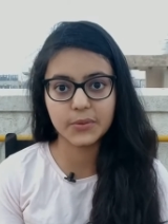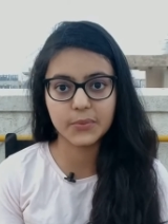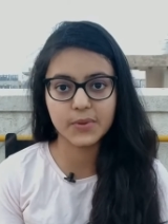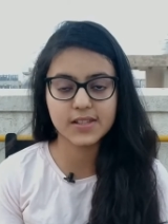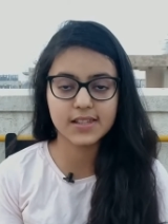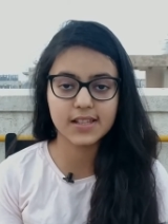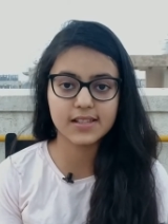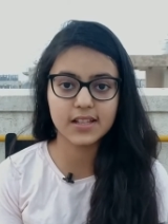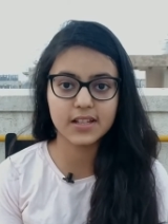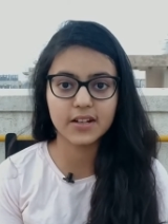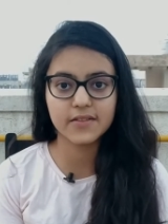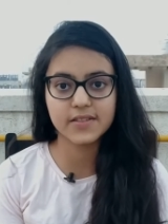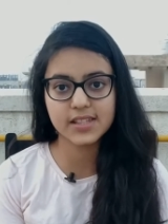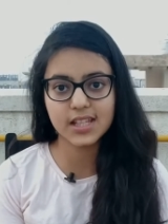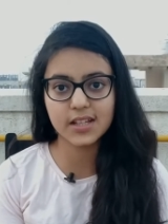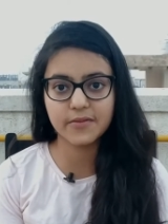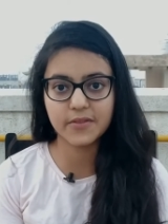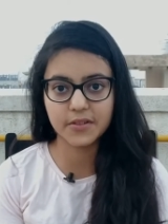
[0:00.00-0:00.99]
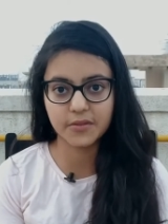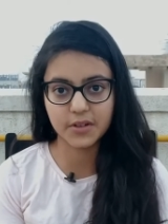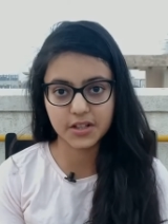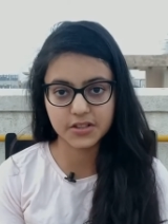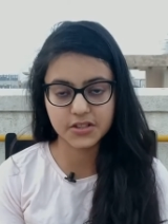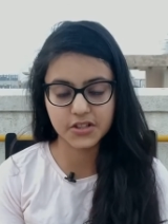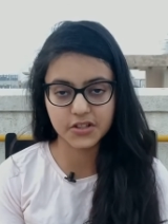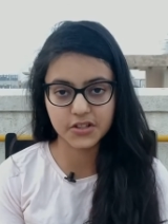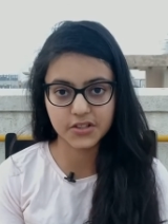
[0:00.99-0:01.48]
was the son of Stephen
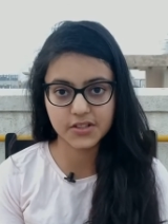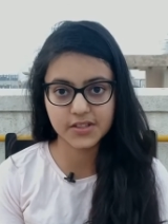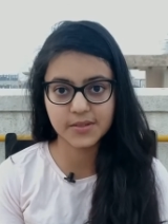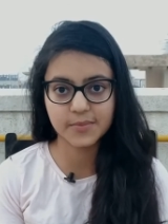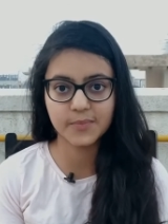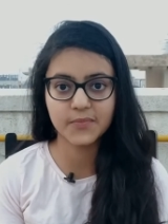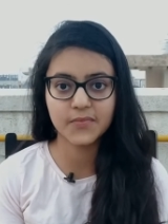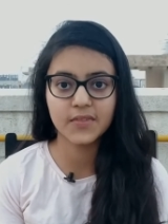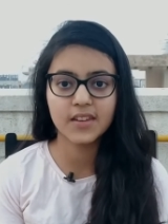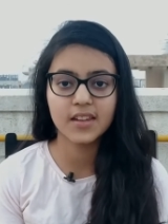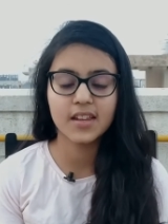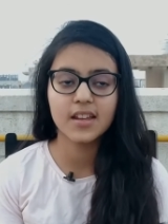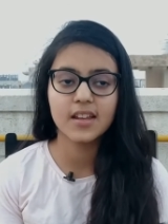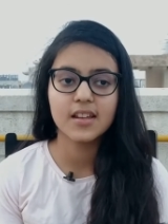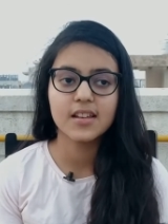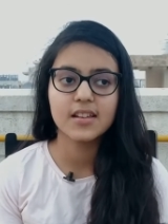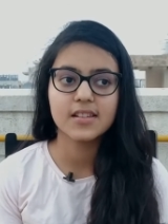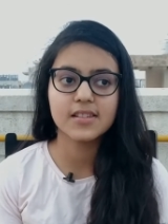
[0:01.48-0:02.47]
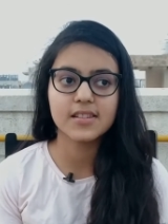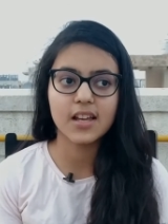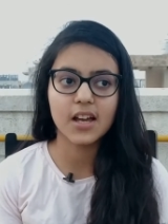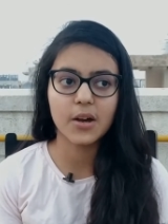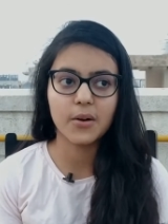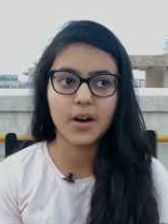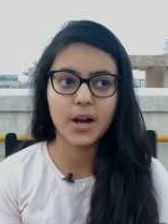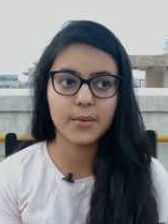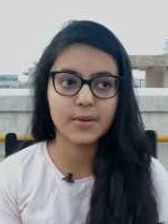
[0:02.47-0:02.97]
Richards. So
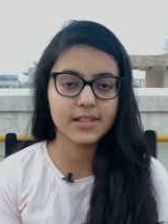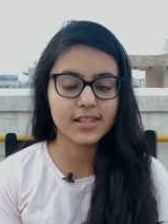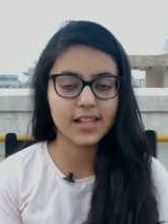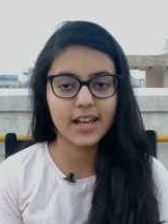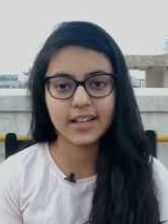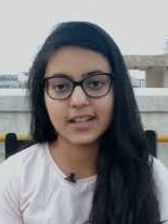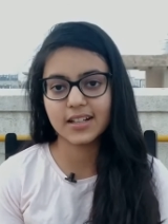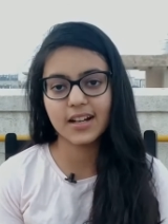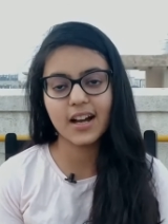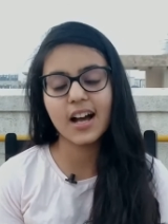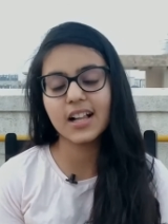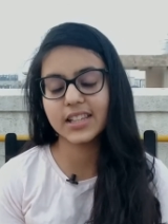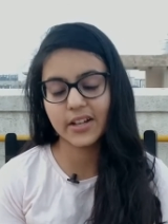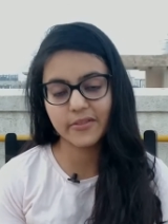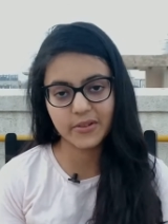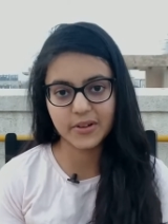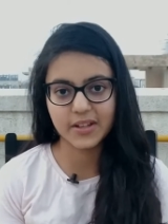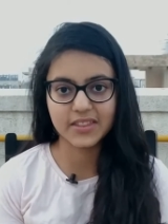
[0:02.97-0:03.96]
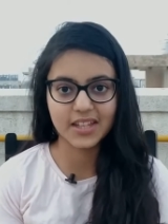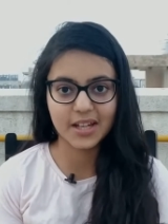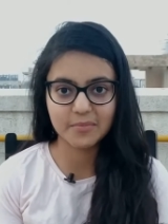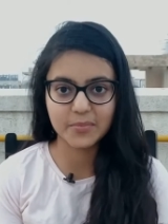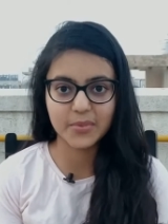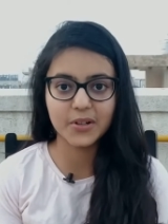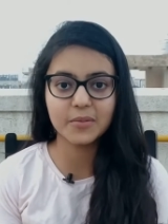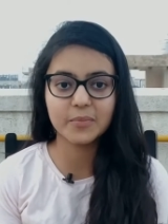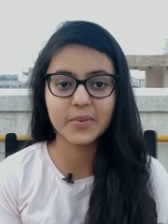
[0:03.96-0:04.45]
I was like, I'll never read
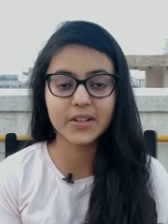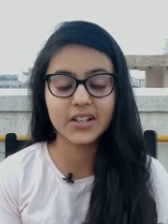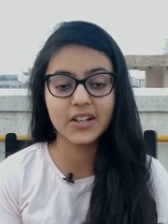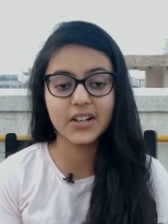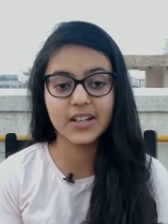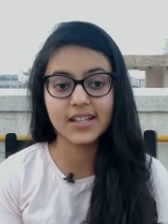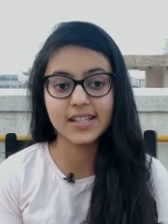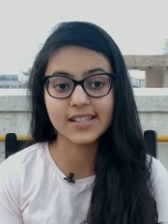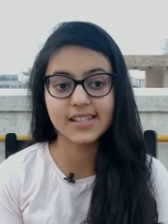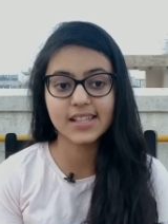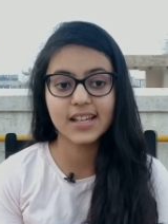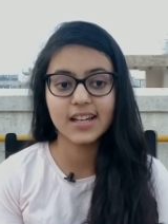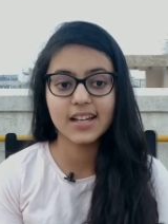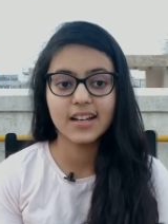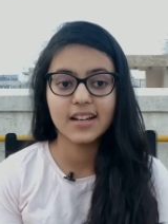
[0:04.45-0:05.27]
that book because